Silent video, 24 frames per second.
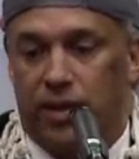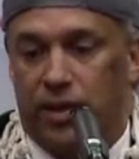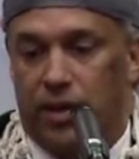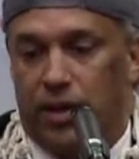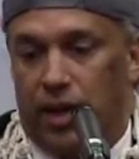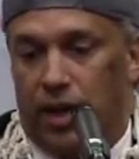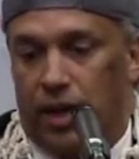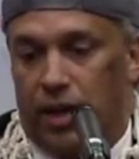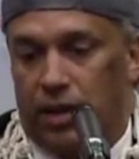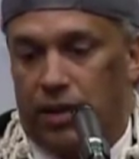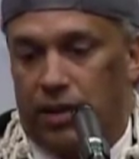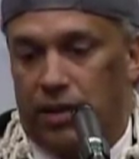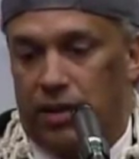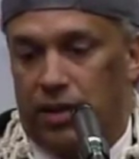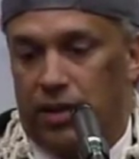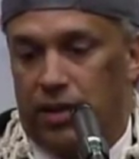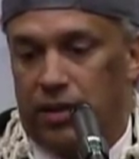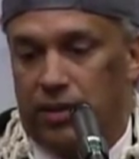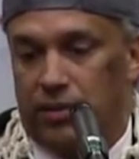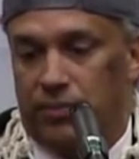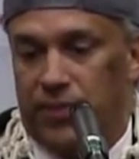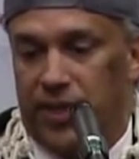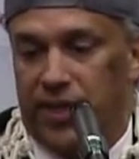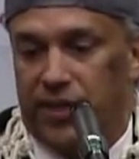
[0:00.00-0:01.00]

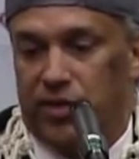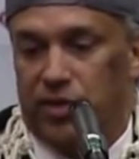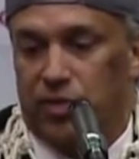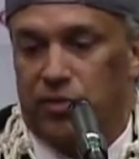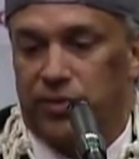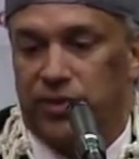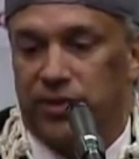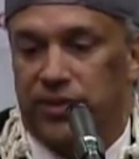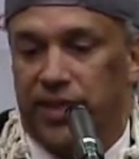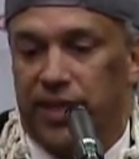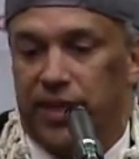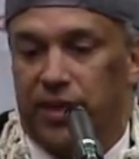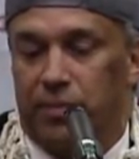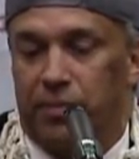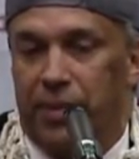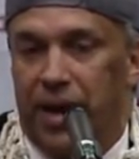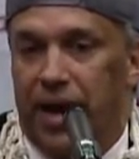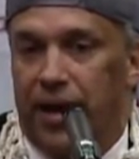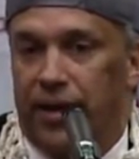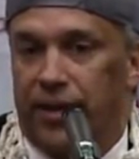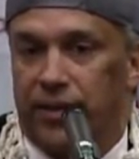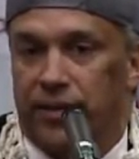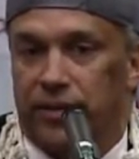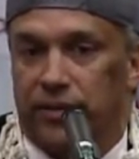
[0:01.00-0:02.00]
And make no mistake
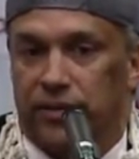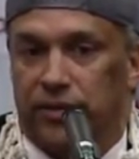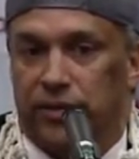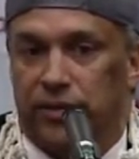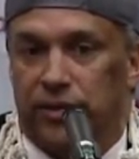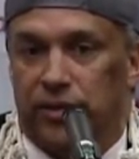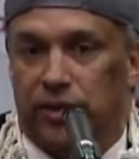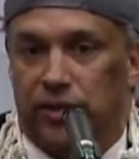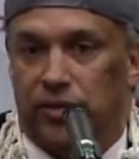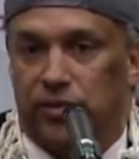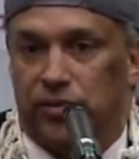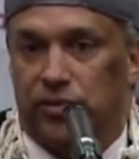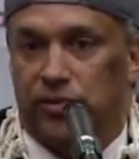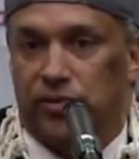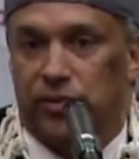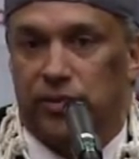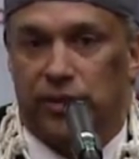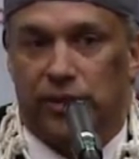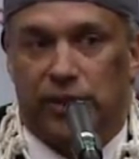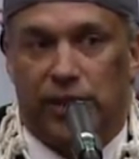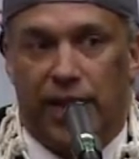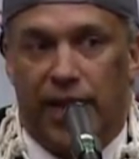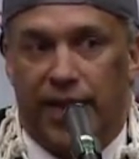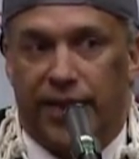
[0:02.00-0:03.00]
about it. You know,
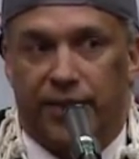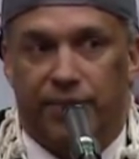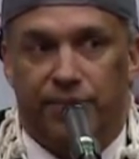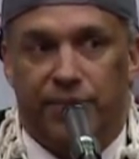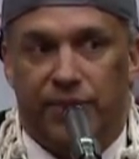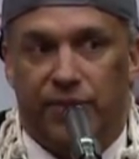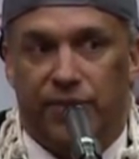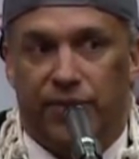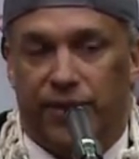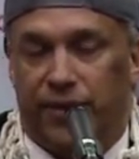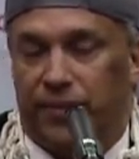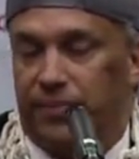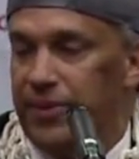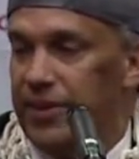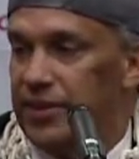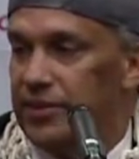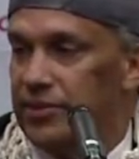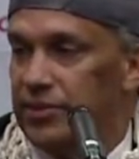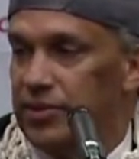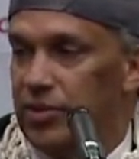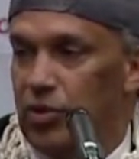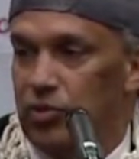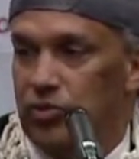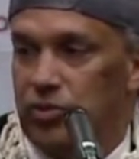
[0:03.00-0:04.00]
I can be one of the
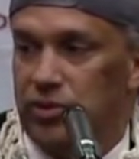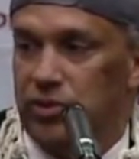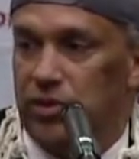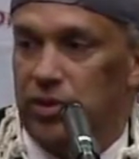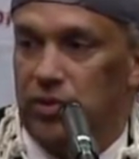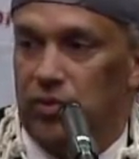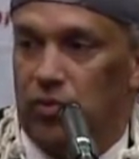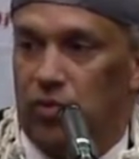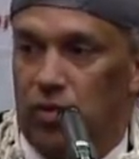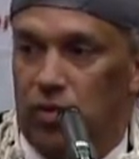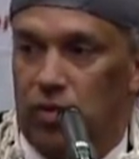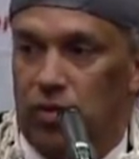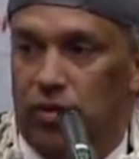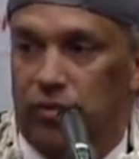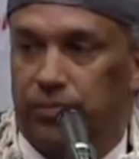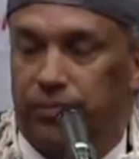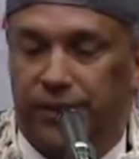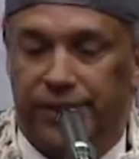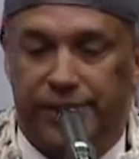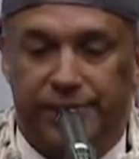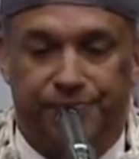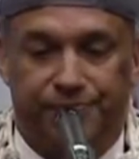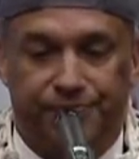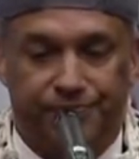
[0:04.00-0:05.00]
best coaches in the world,
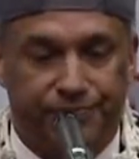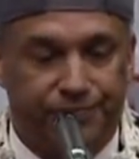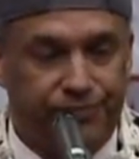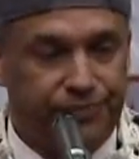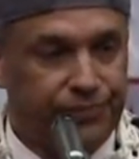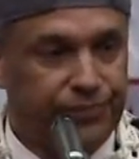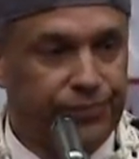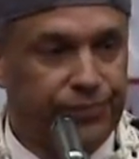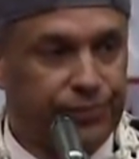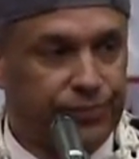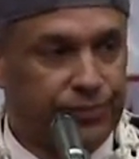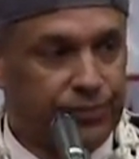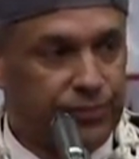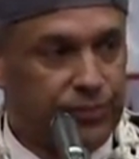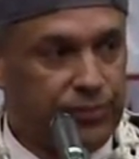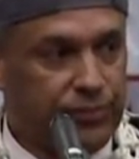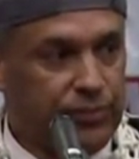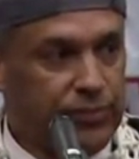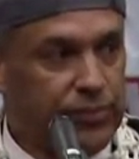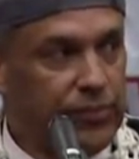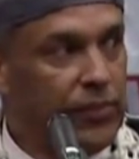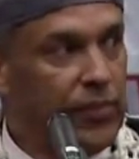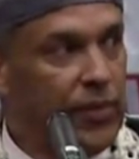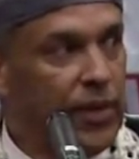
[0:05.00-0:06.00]
but
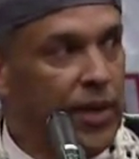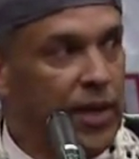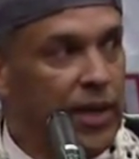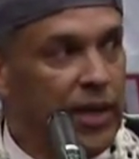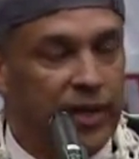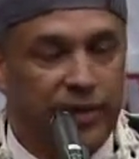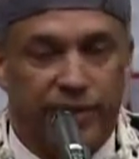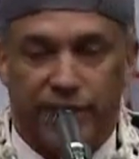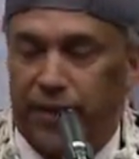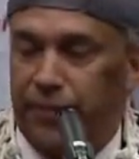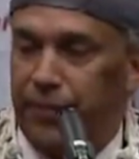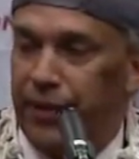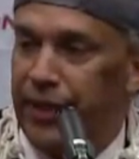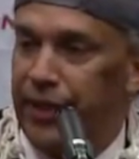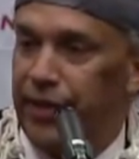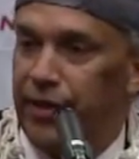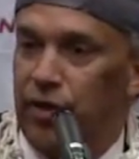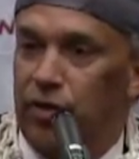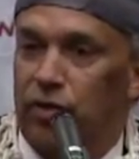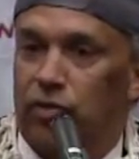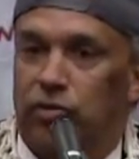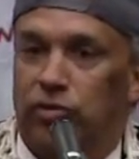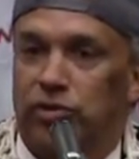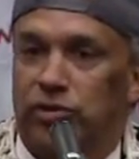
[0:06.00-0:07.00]
does anybody
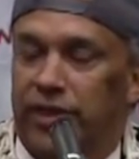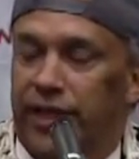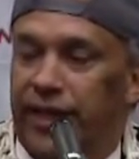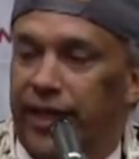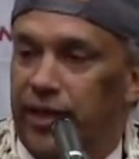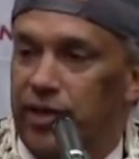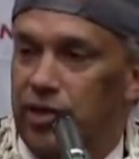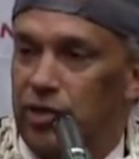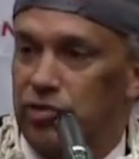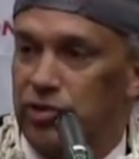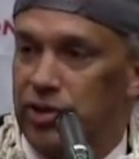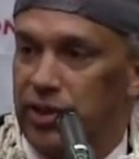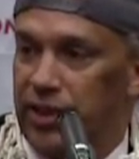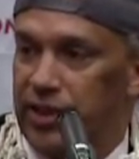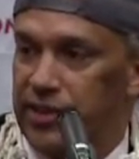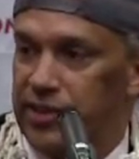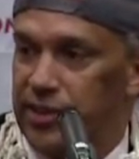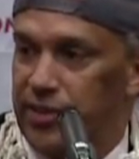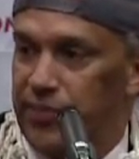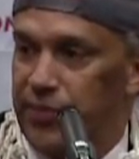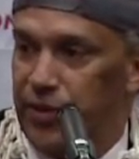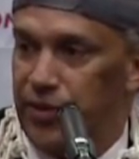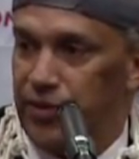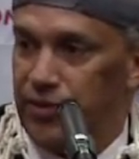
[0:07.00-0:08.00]
know who's the head coach at
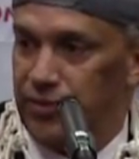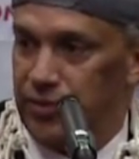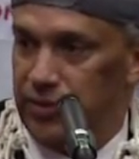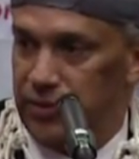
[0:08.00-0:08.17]
SMU?